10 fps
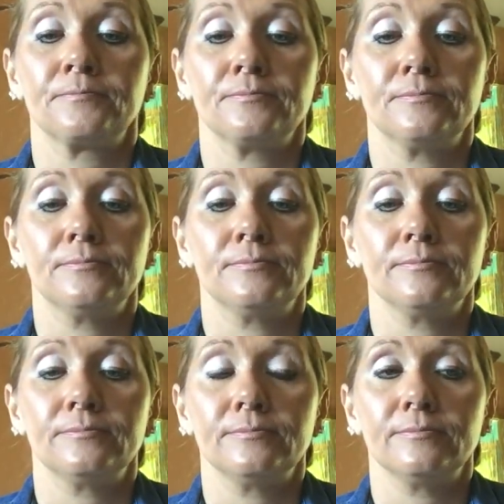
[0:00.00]

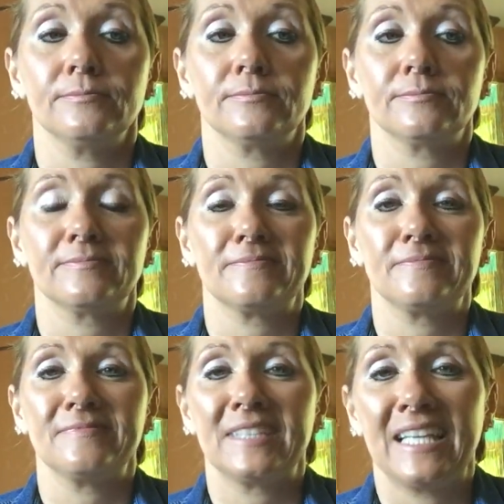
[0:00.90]
(silence)